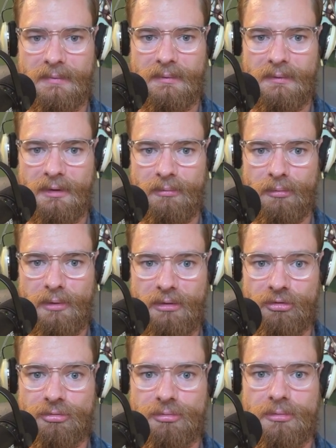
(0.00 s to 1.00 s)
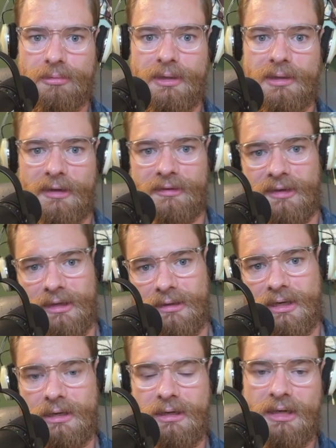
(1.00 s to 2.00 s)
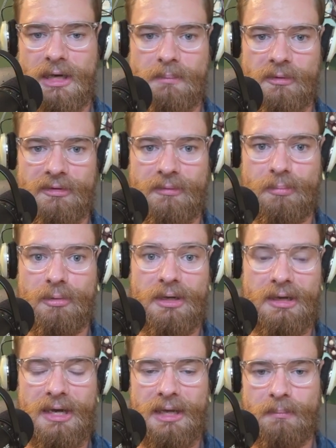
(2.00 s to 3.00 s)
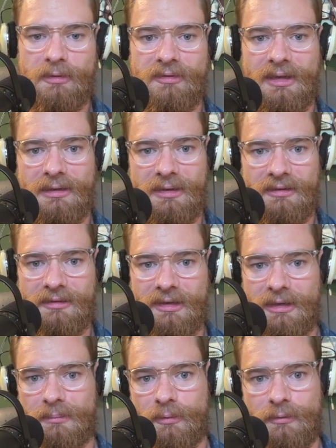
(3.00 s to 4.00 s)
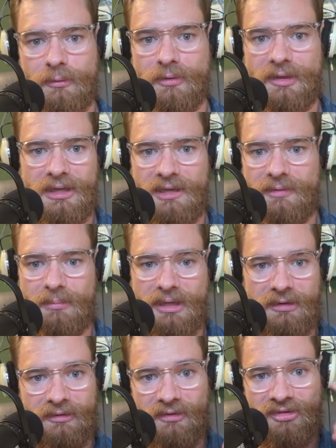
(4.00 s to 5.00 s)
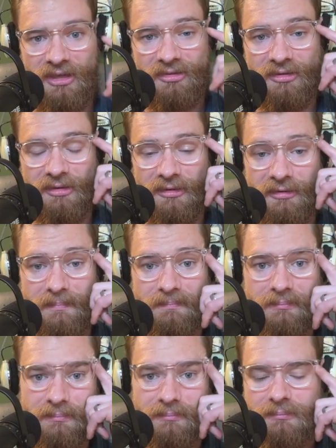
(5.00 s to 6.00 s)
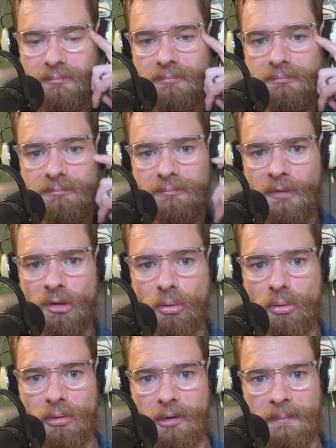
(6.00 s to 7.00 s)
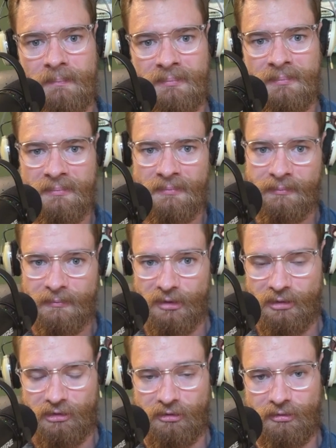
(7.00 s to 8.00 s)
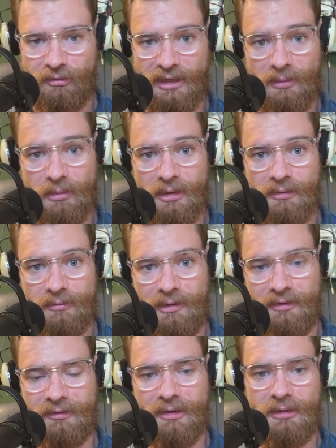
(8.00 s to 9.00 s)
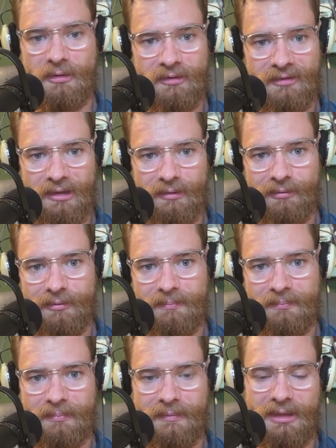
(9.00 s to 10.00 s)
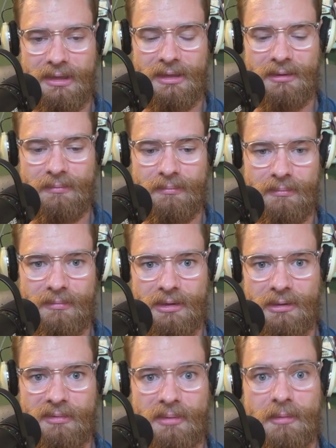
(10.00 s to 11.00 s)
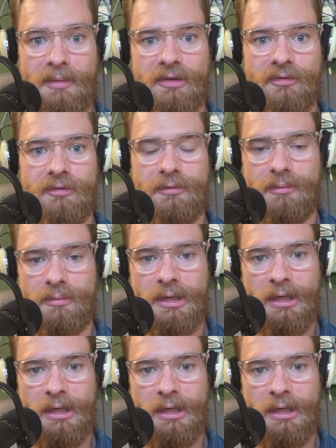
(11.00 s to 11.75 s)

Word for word: and re- truly listening 99.9% listening before they even make suggestions or you need to do that work of listening yourself and um, i'm about to